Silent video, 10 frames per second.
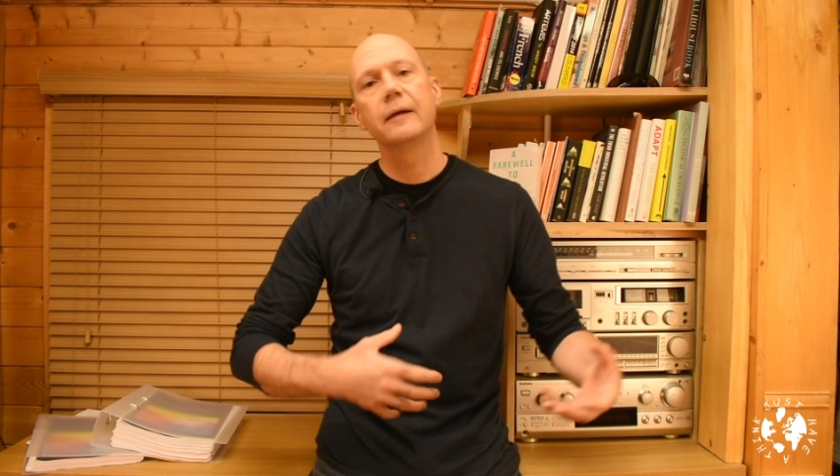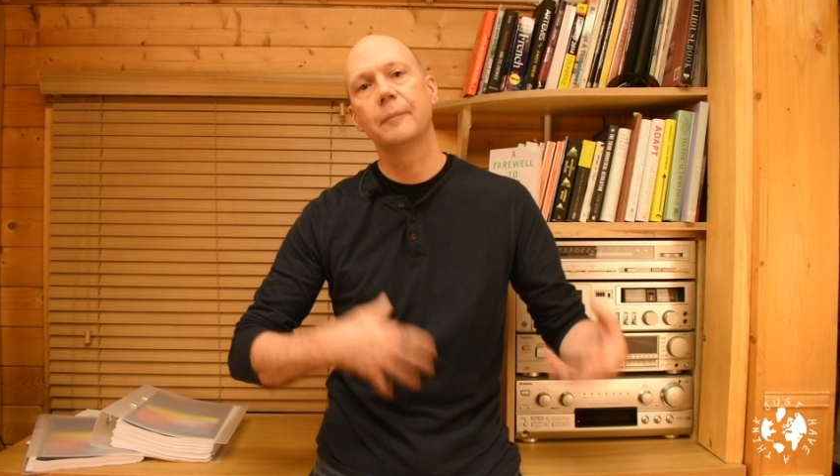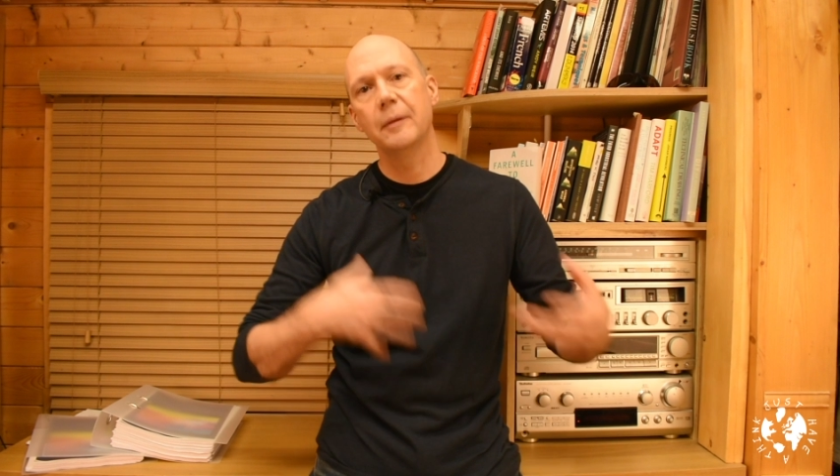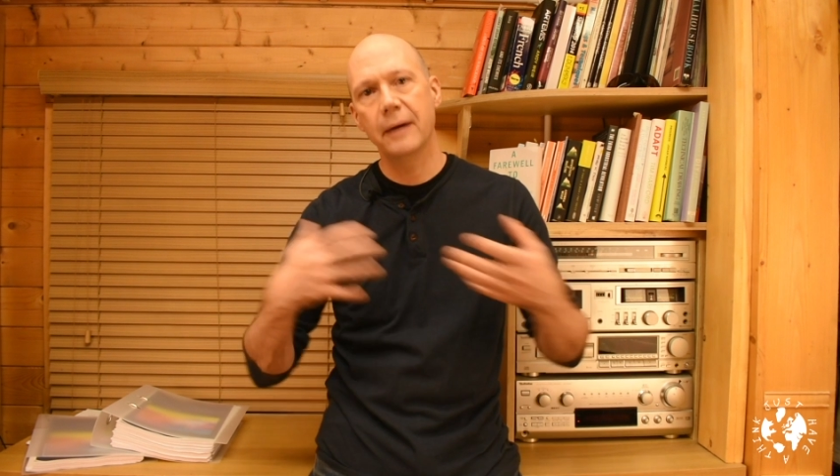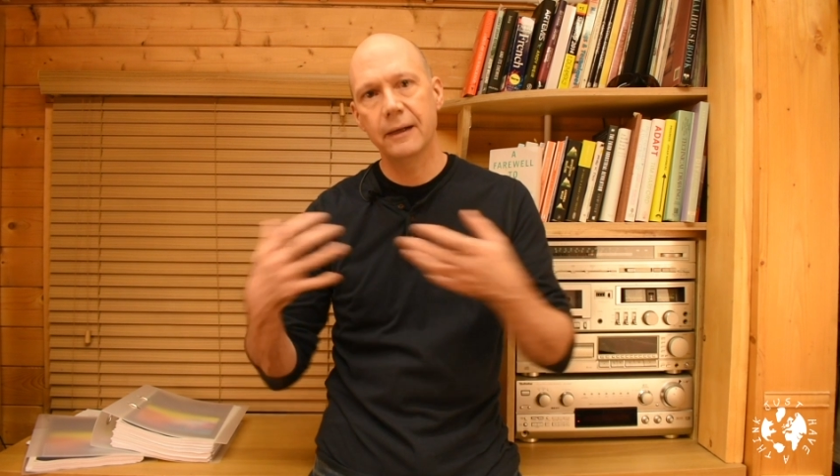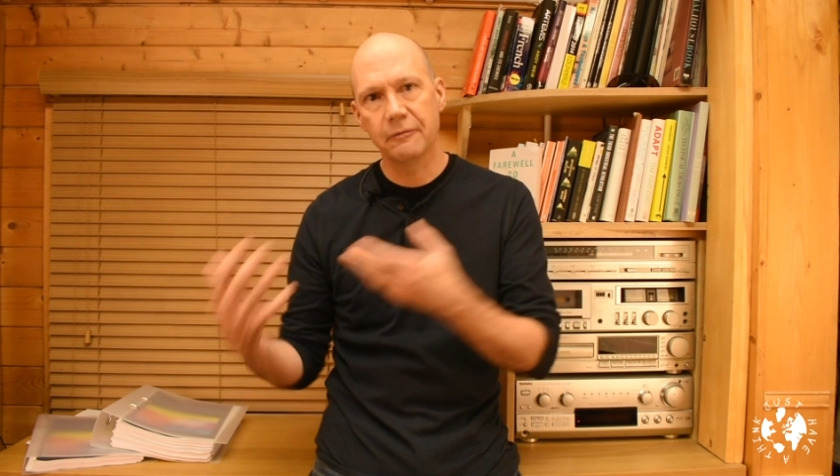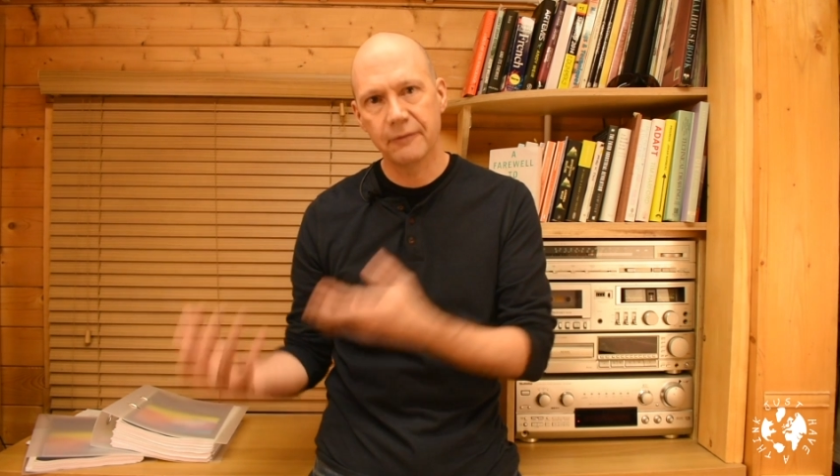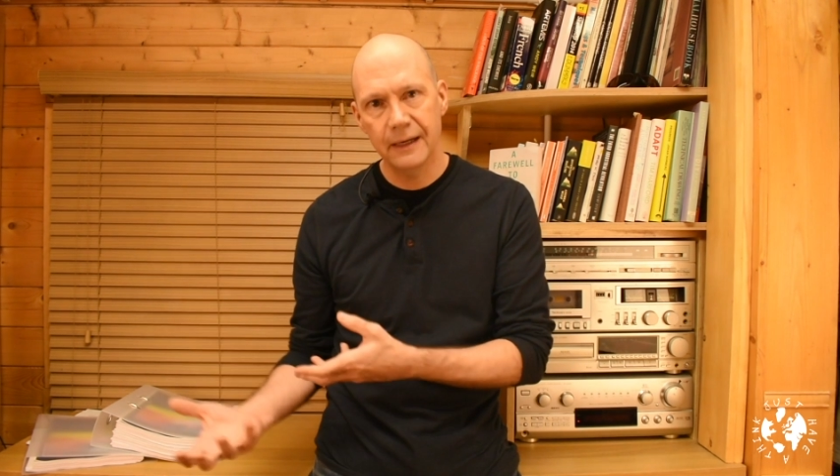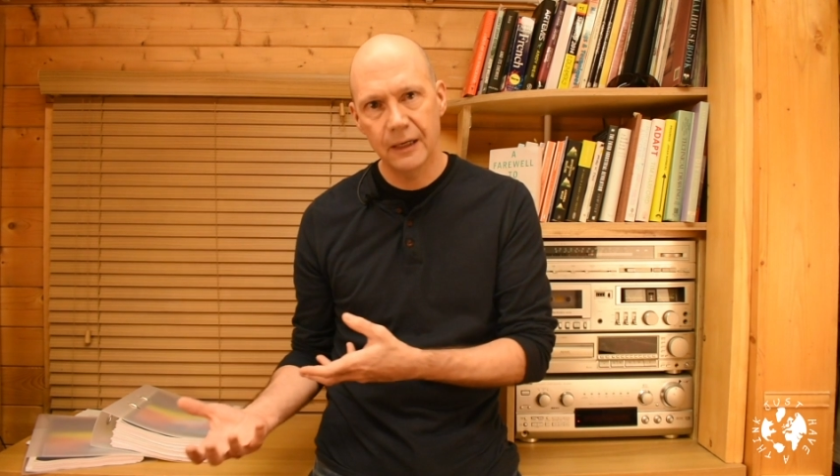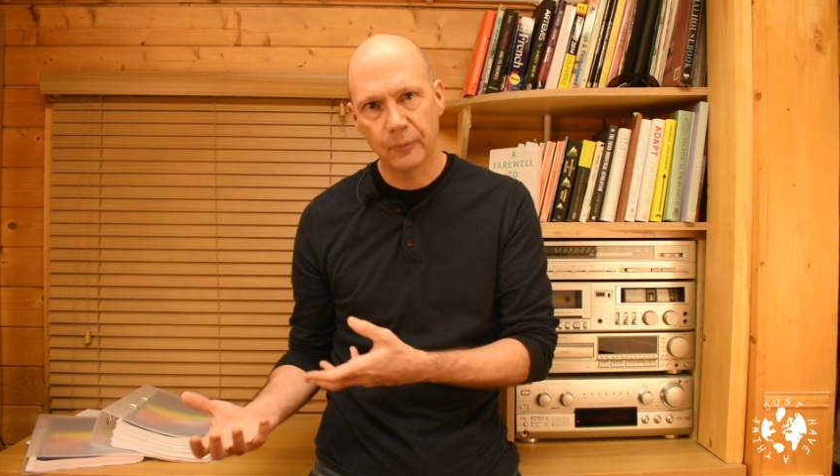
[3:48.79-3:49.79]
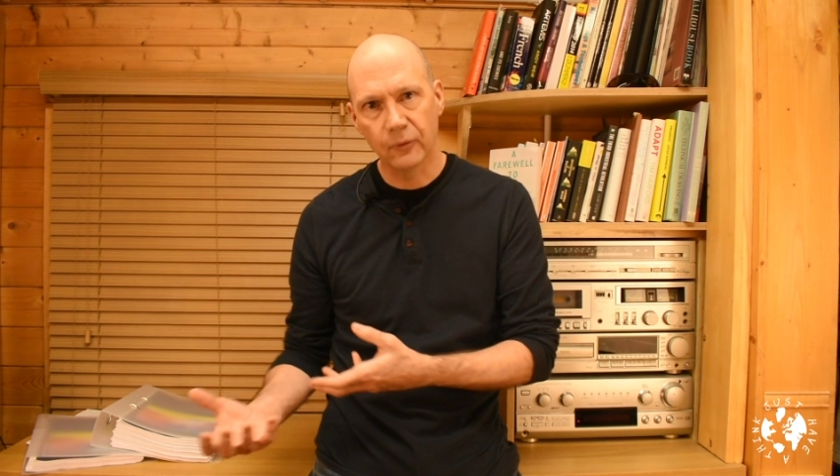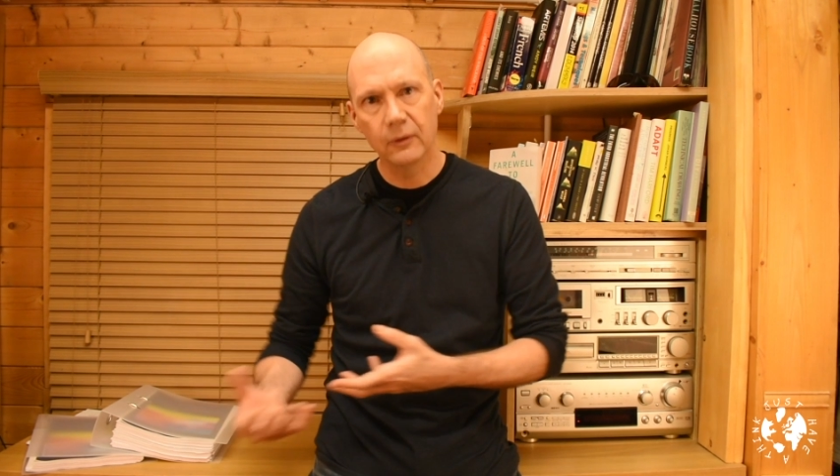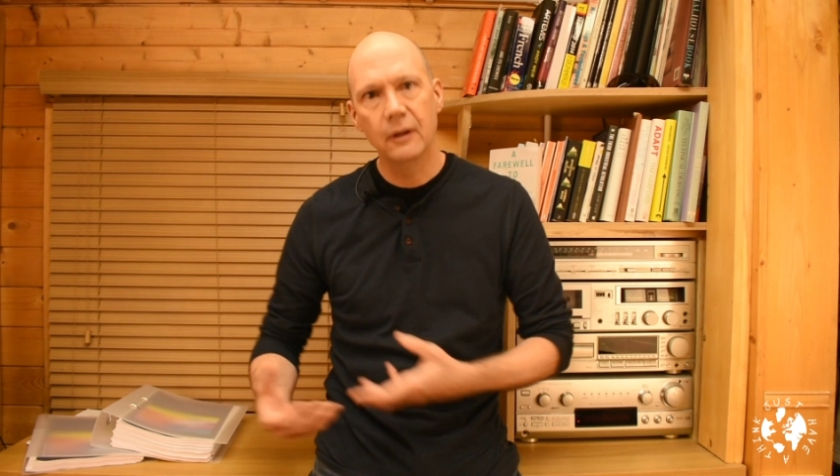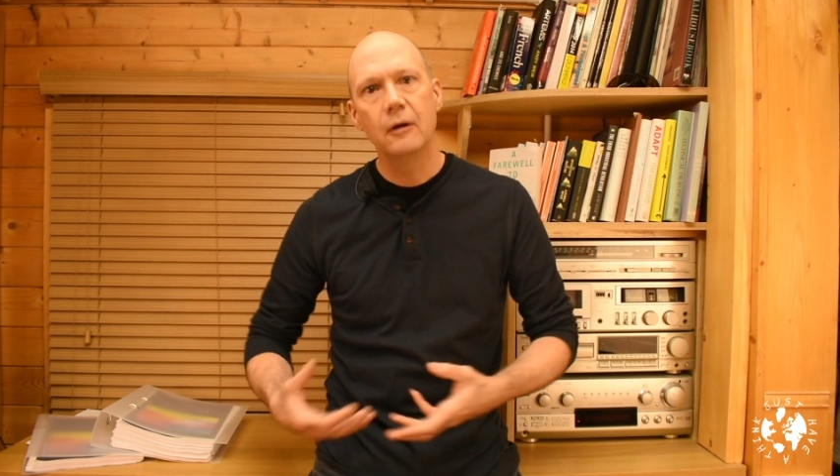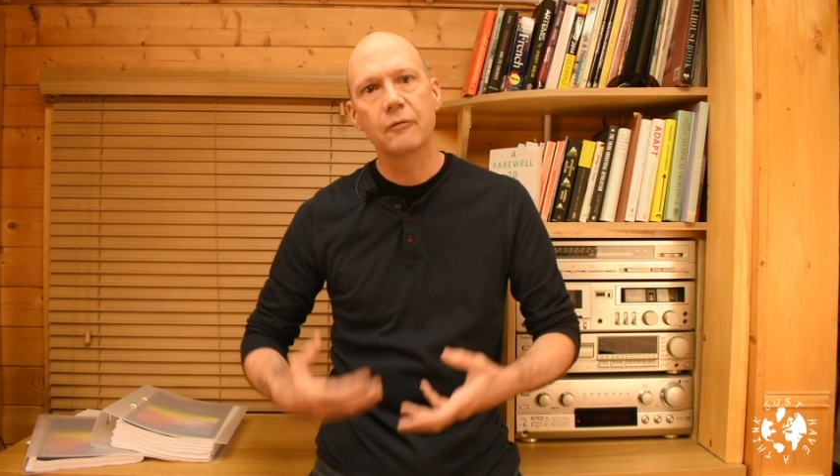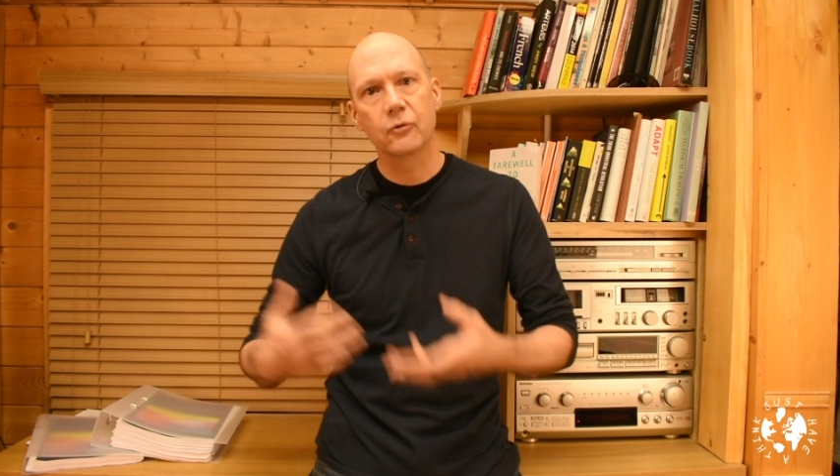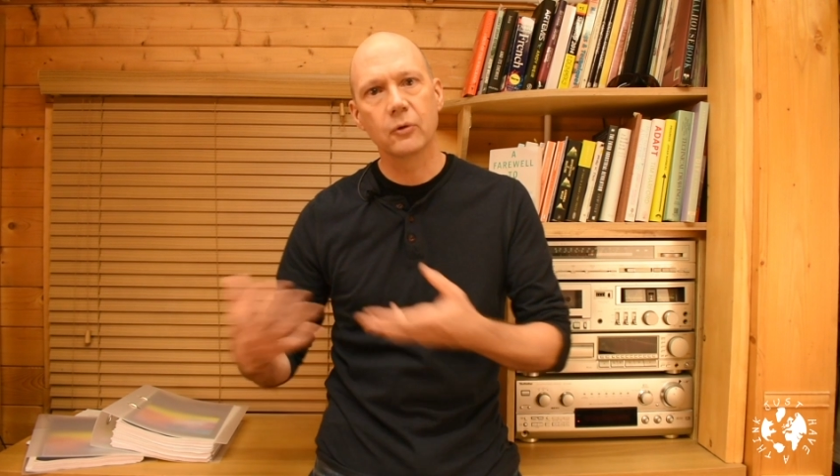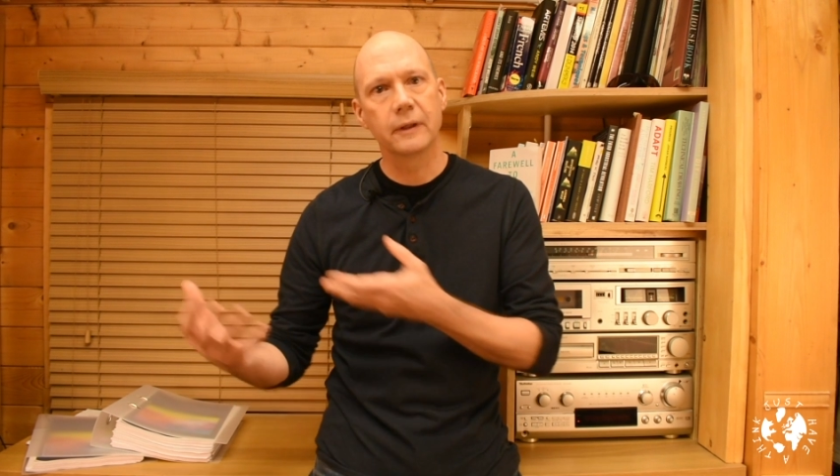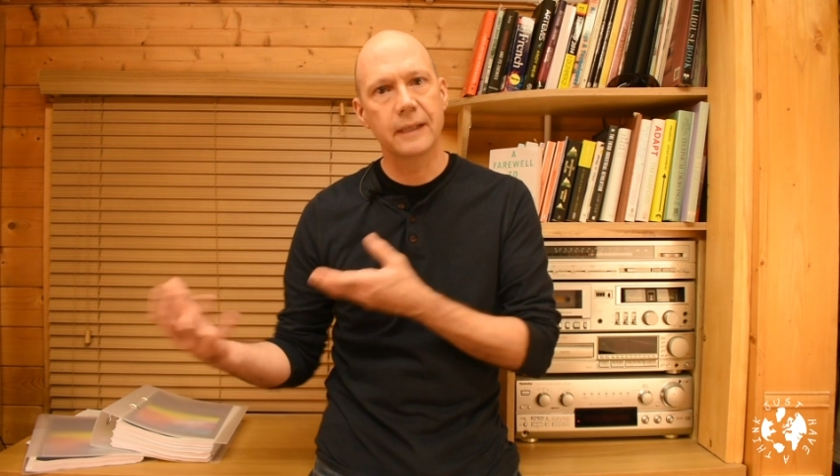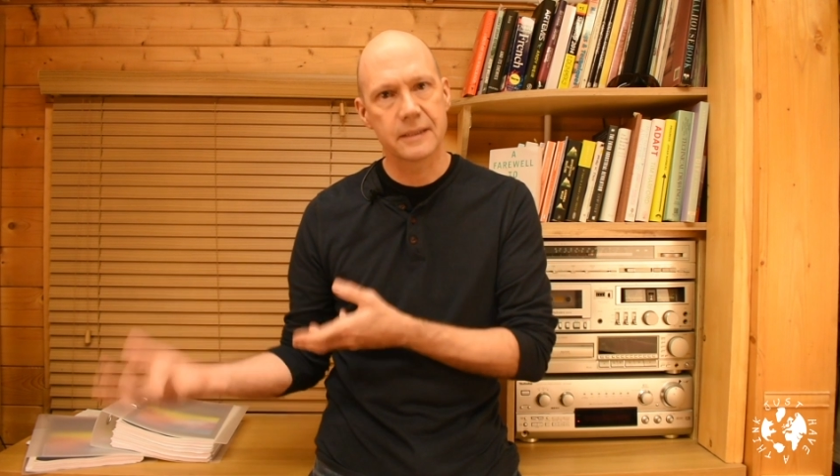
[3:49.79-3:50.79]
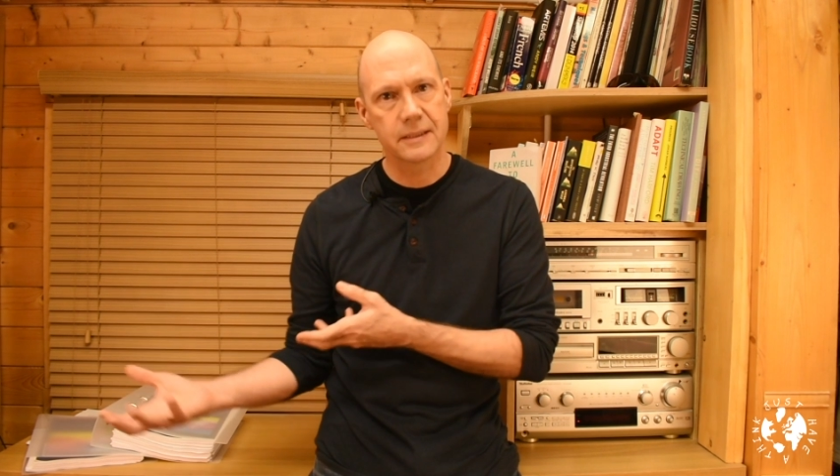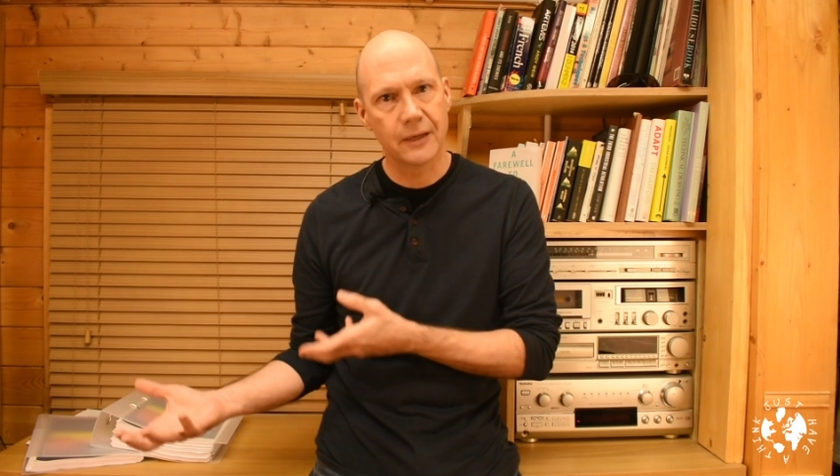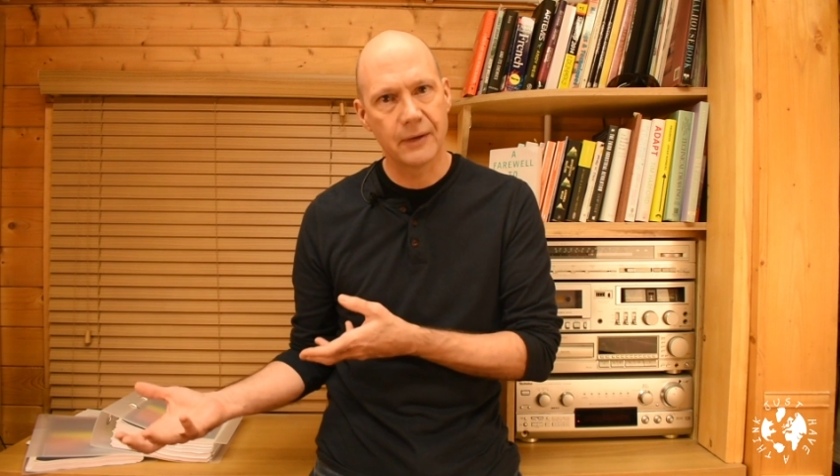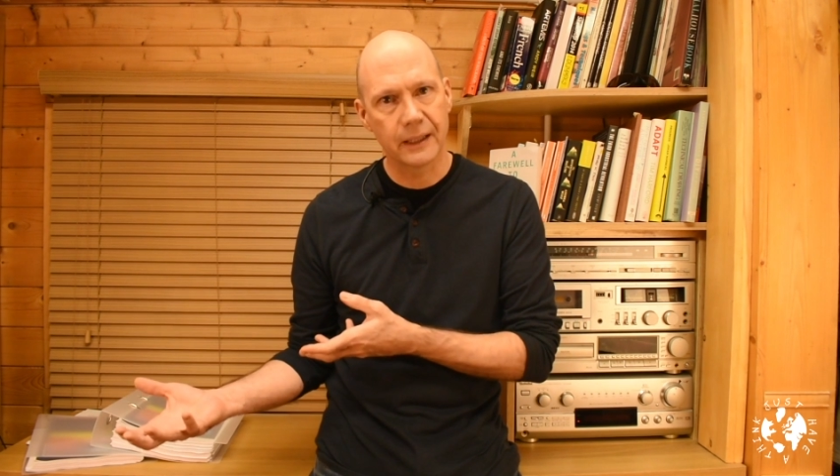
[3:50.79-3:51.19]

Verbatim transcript: can be made available for all the necessary